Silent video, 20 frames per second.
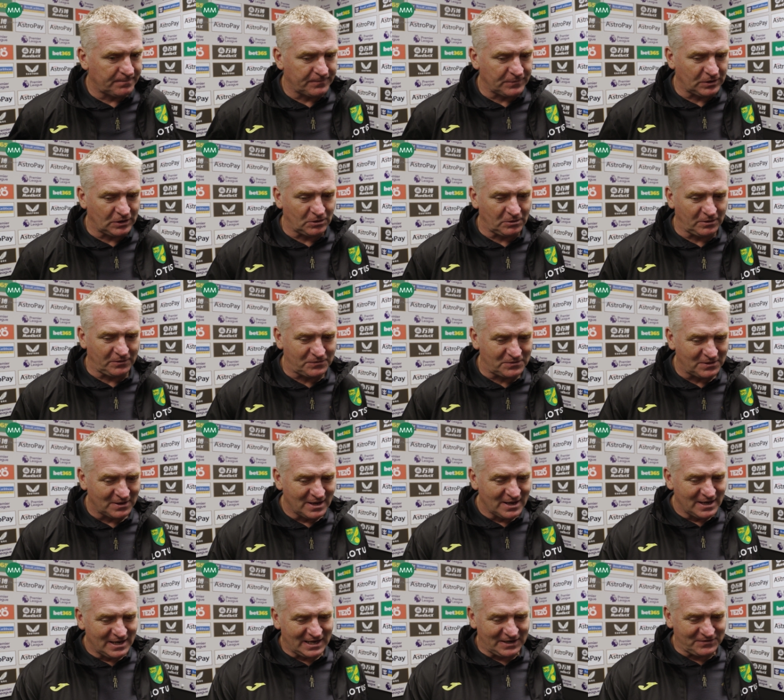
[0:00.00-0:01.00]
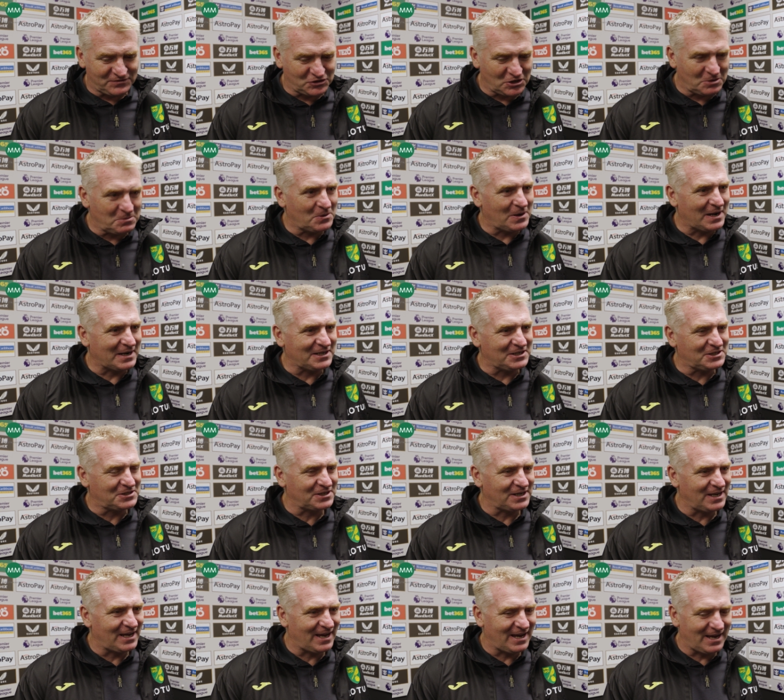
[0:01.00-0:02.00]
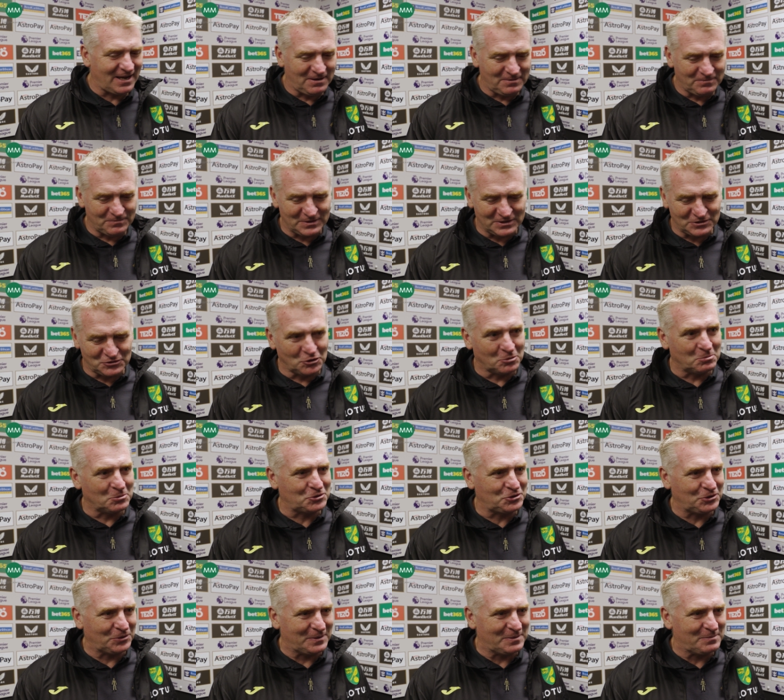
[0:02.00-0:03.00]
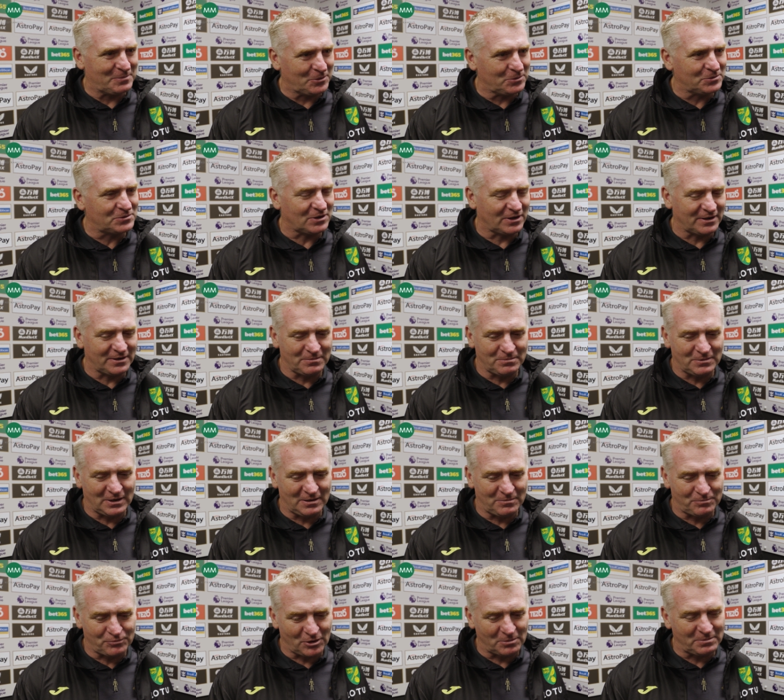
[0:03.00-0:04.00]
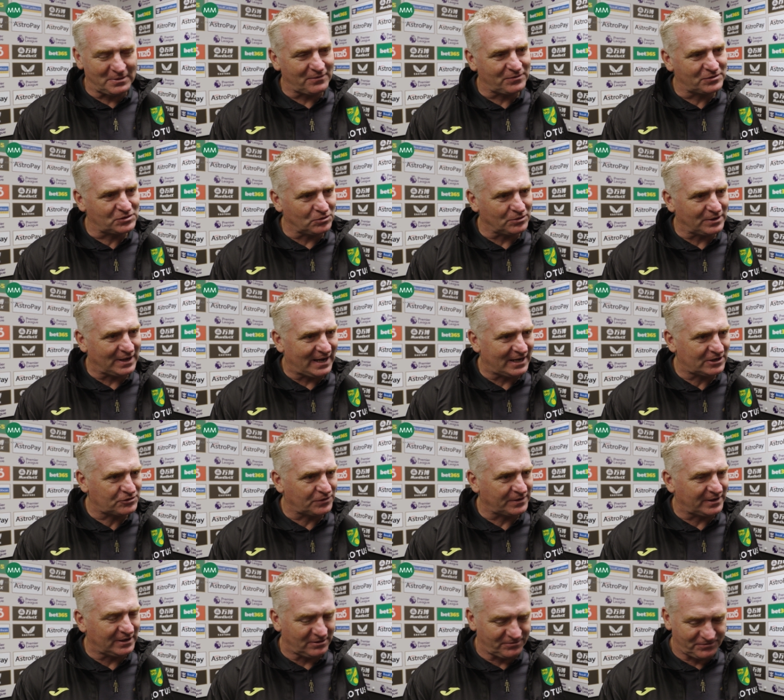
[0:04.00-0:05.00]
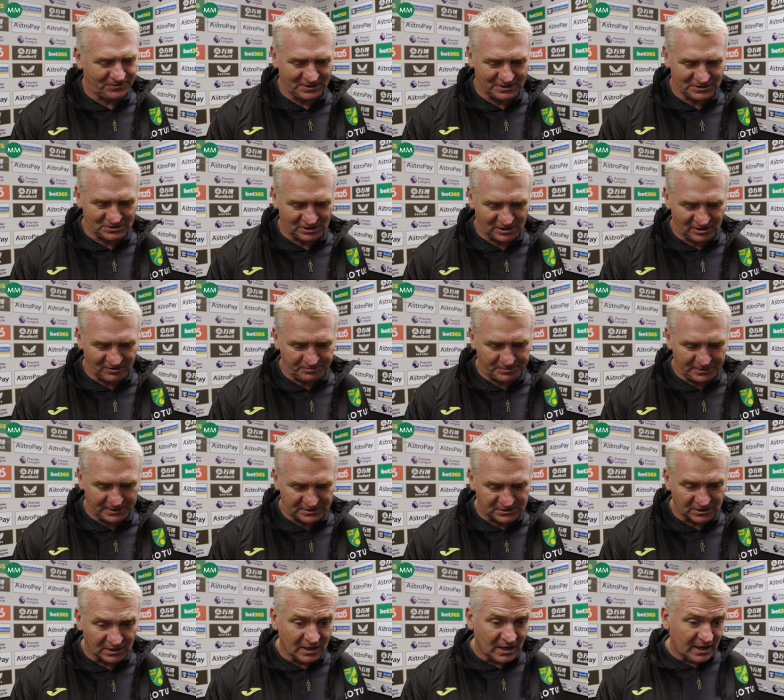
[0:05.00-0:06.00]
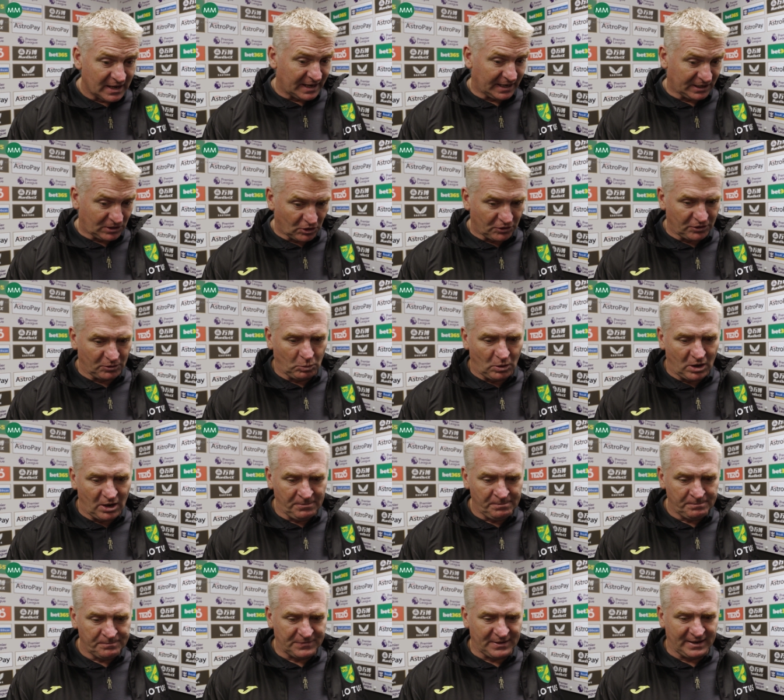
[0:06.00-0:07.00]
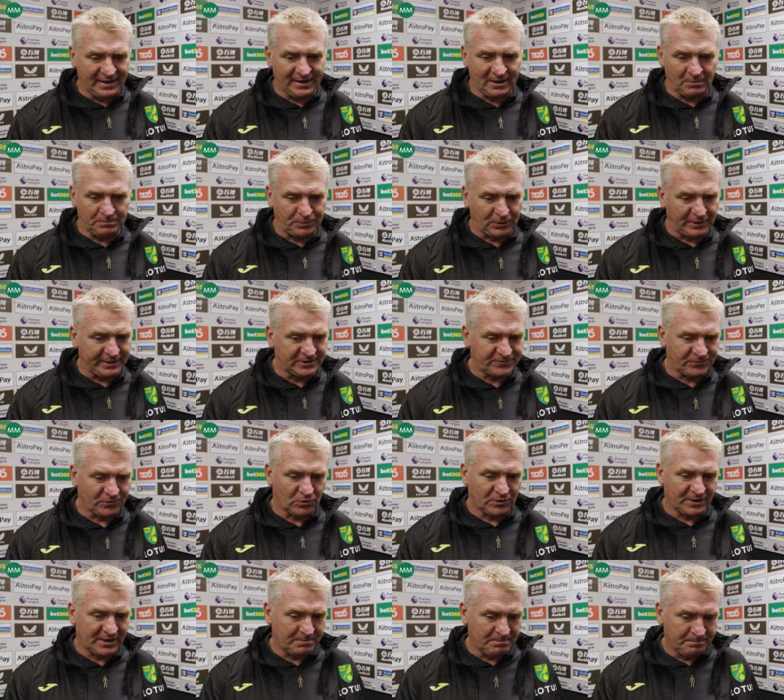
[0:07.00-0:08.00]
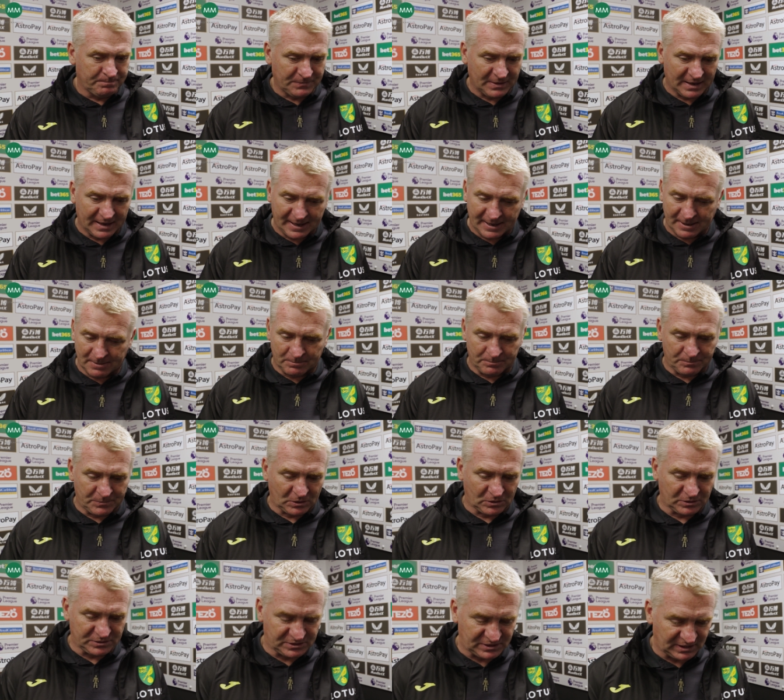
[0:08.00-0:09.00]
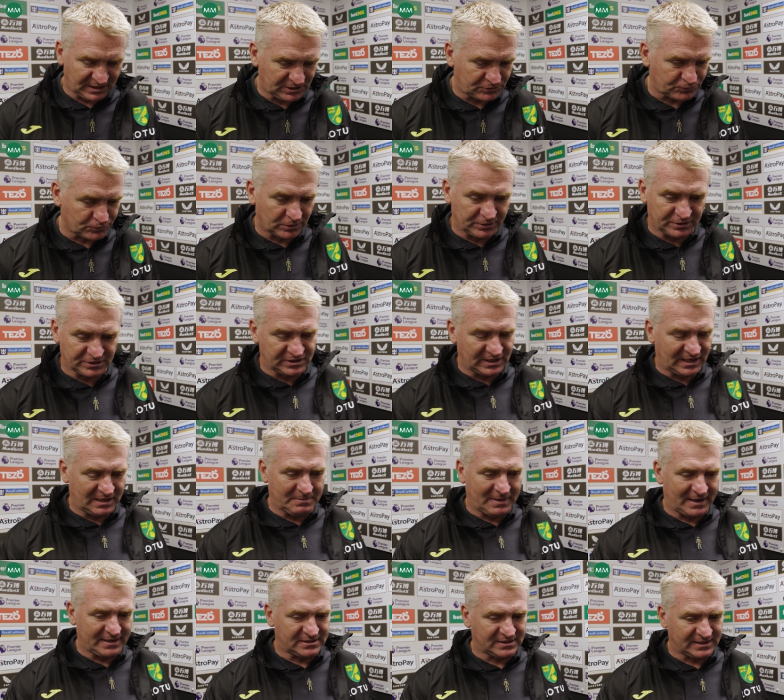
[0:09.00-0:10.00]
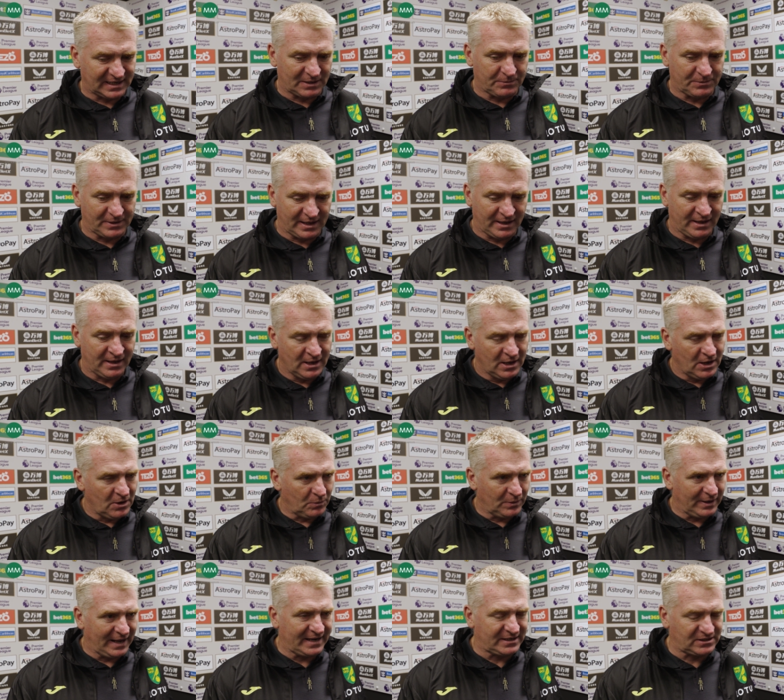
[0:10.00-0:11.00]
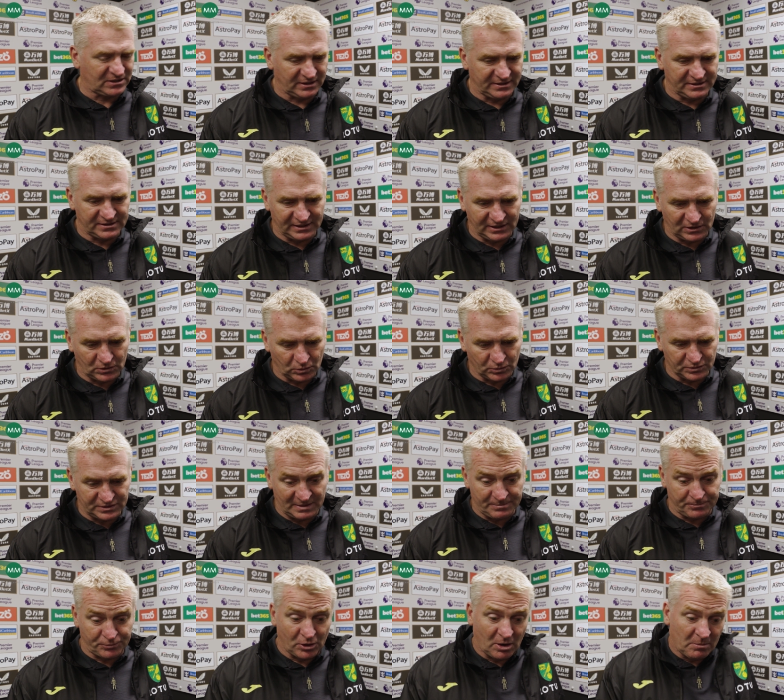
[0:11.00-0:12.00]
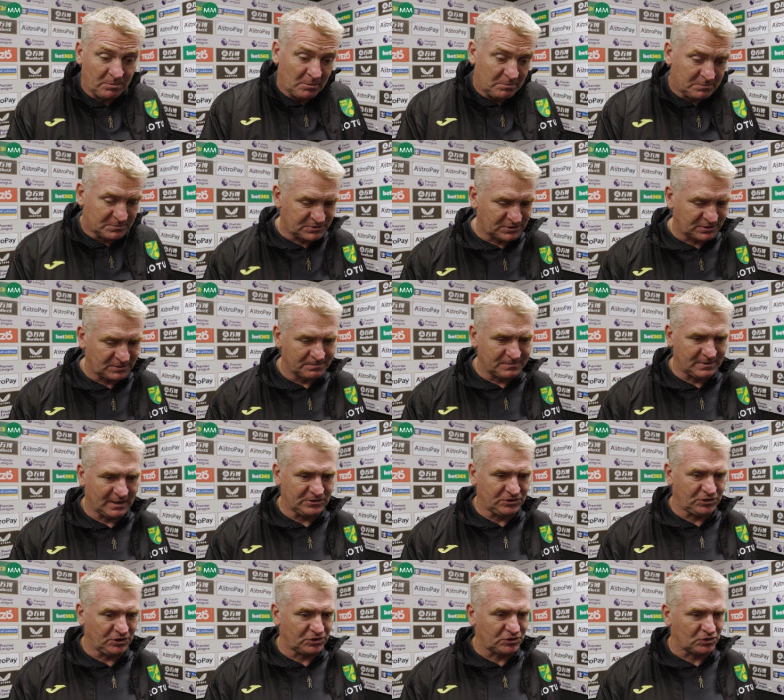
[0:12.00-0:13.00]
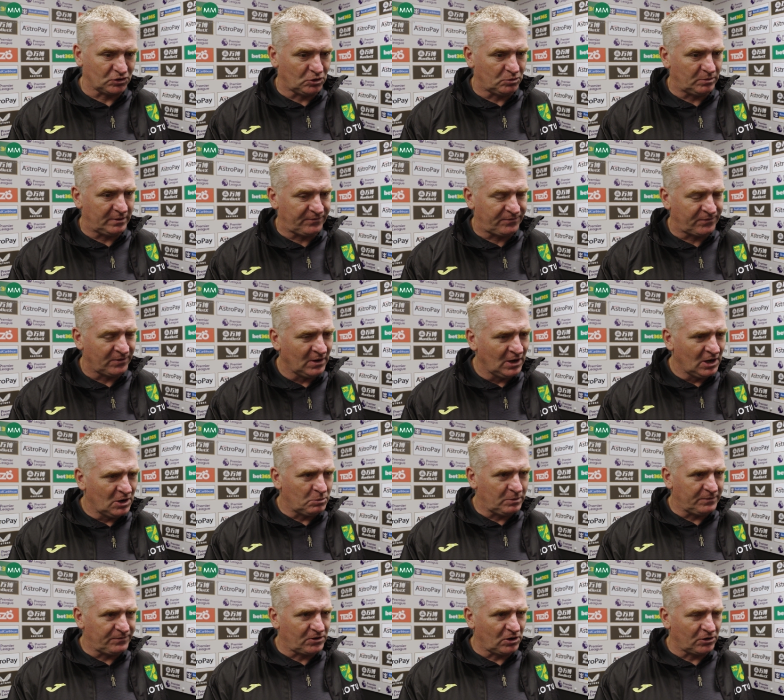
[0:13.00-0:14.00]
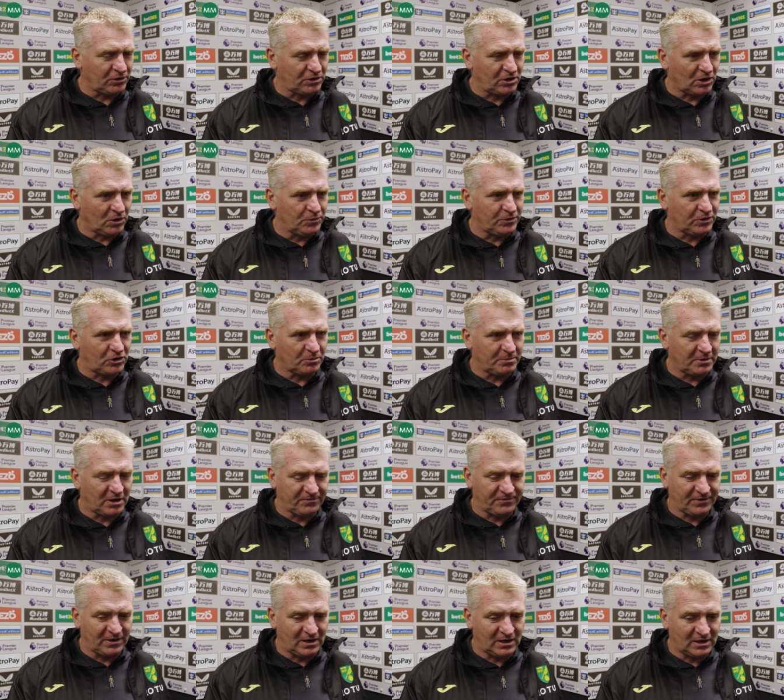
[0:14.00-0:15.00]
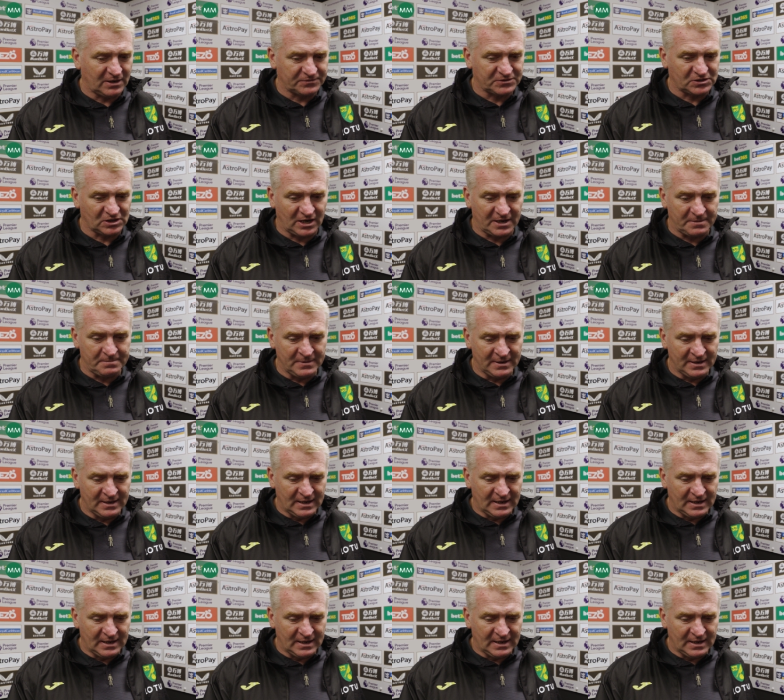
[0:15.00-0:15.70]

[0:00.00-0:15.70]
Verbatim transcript: you know, if if Tua had his uh, his normal shooting boots on, he'd, he'd probably have scored a hat trick in the first half. But he got the one, and I'm pleased for him um, because his runs that he made today were there, were excellent, and he caused them problems, as you saw with with Connor Cody coming off at half time.